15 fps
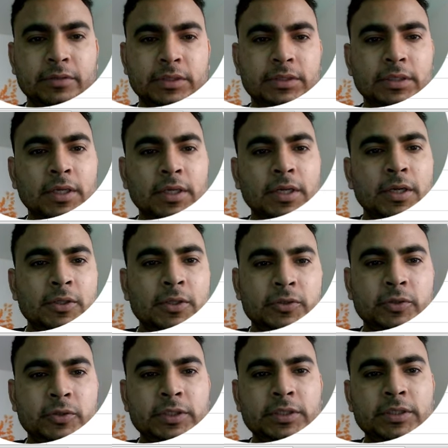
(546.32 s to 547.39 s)
whatever.
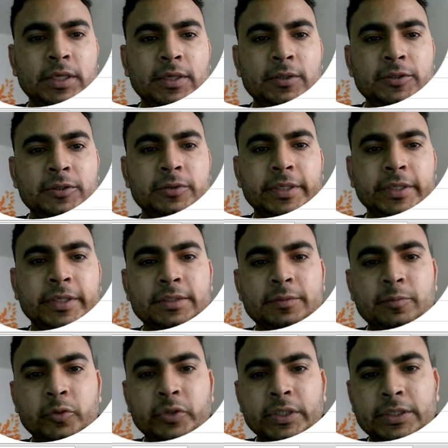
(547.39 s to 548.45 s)
So this is how you
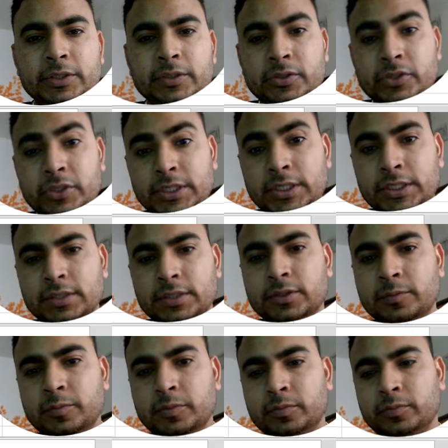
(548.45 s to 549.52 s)
can protect your
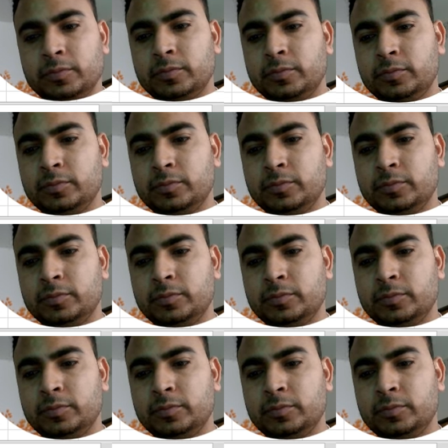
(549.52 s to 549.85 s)
sheet, or